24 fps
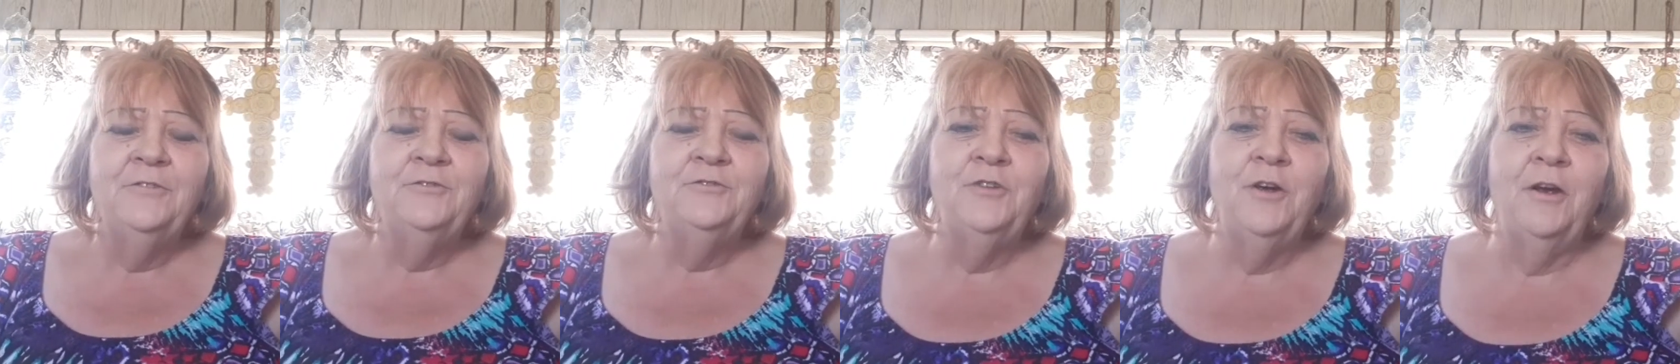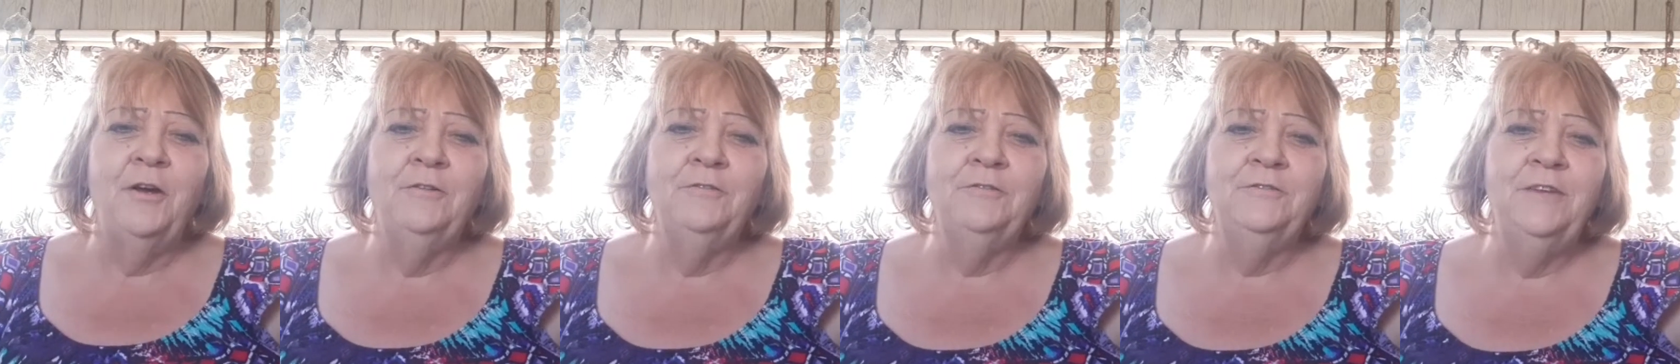
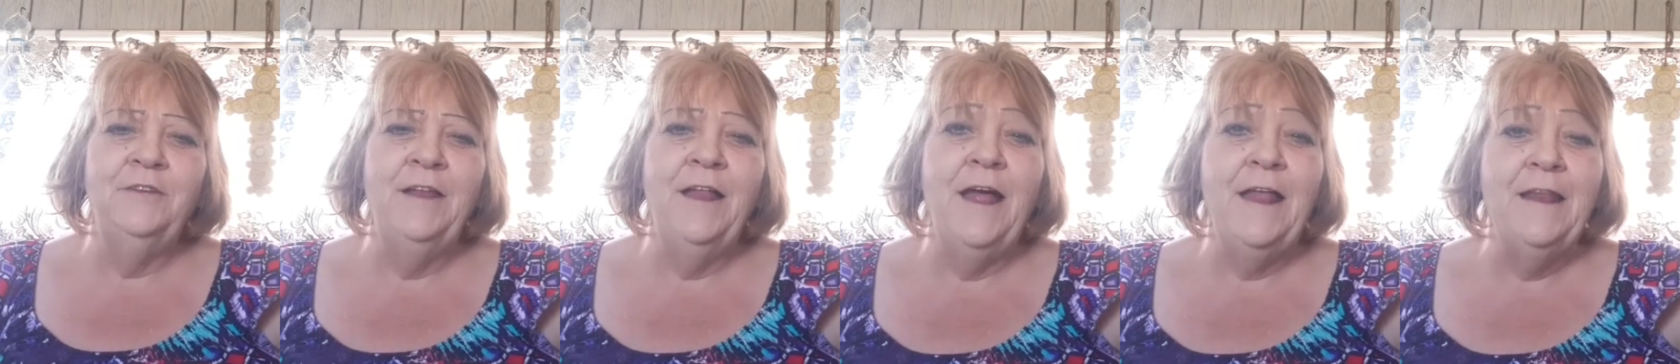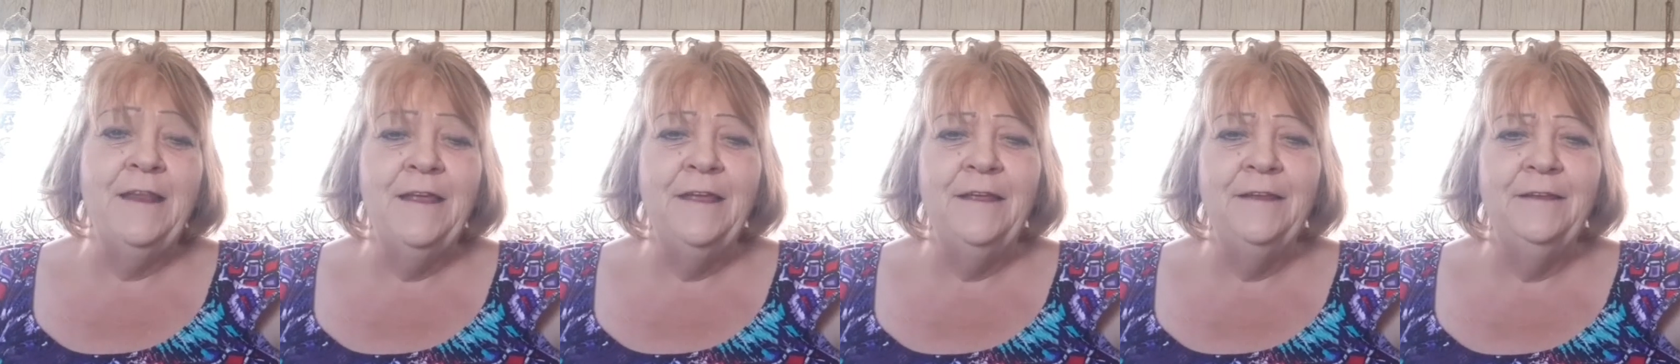Charles said
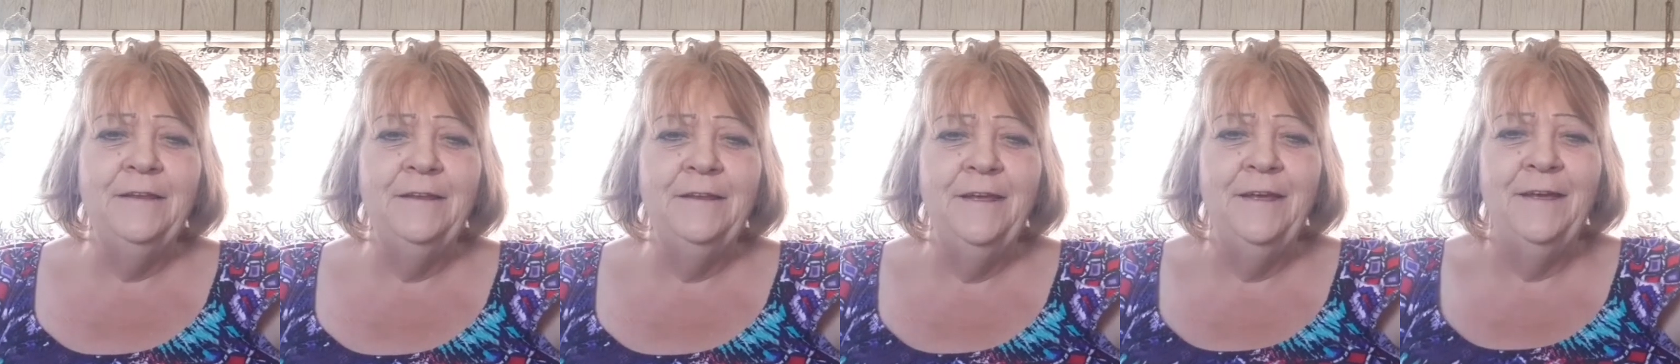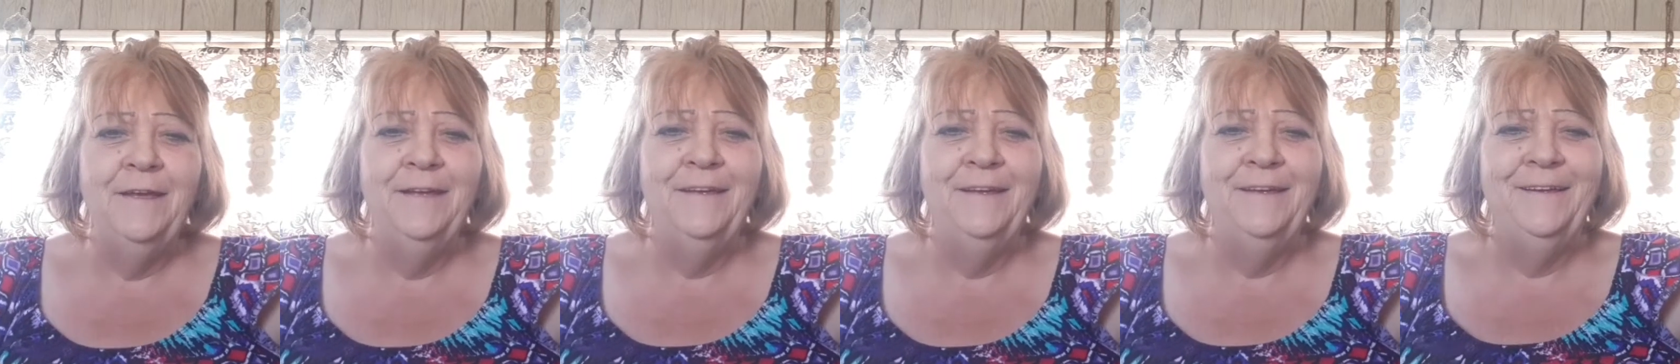I needed
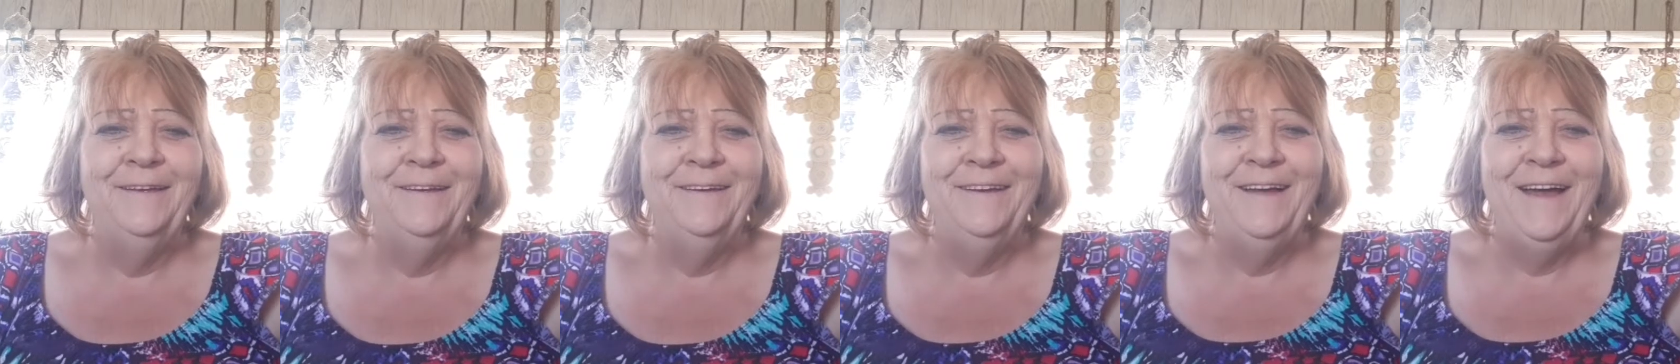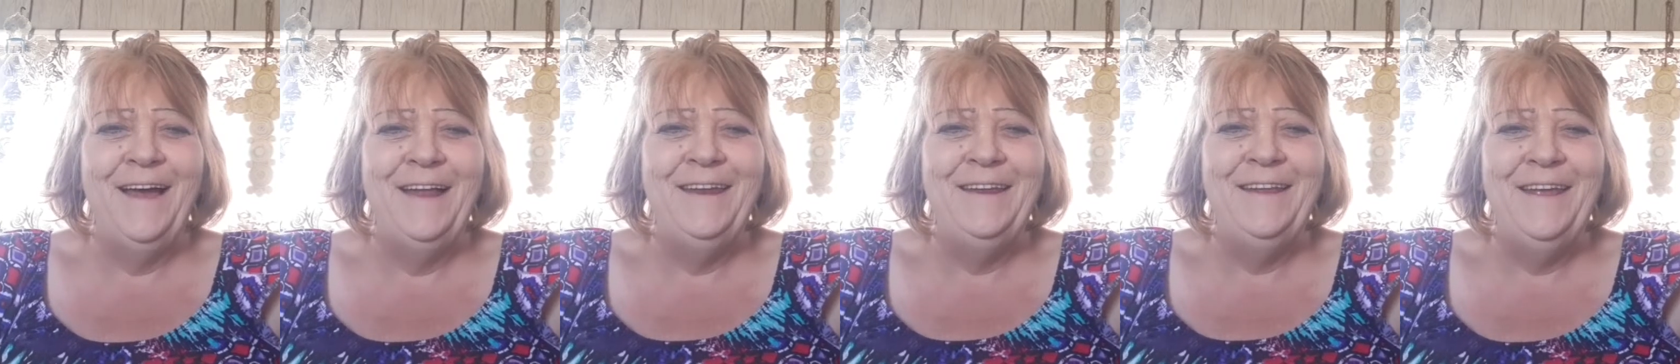
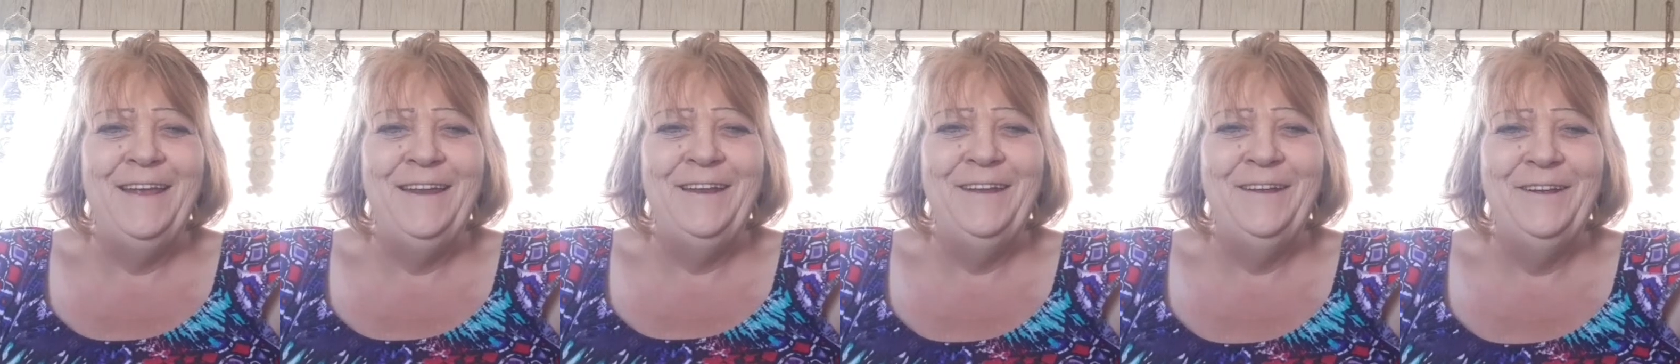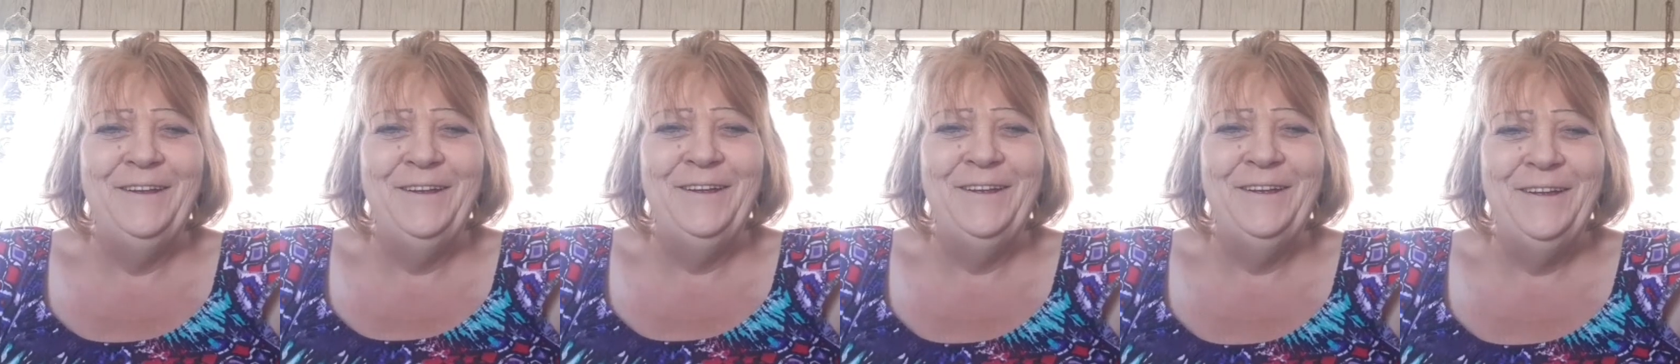
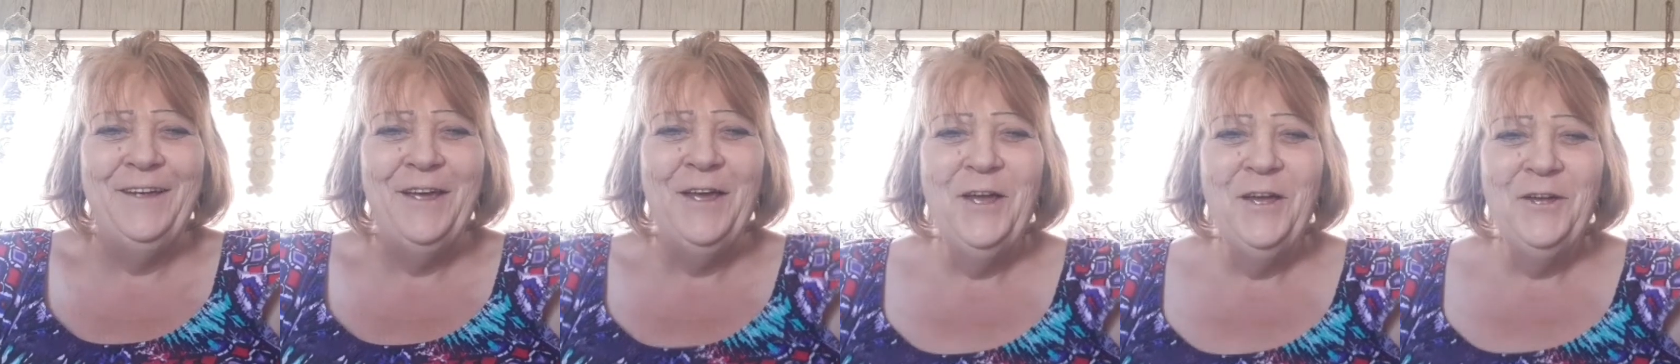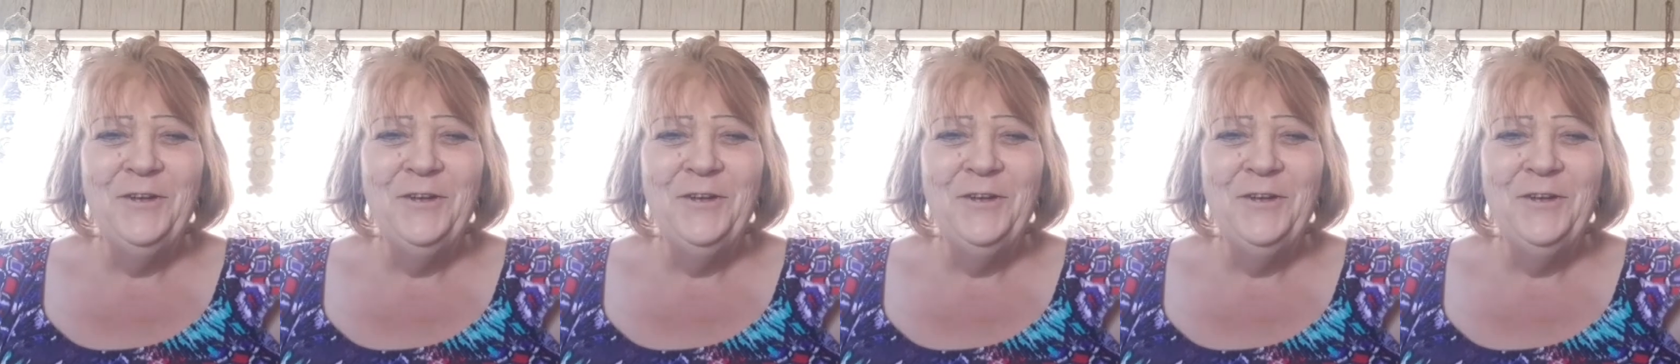to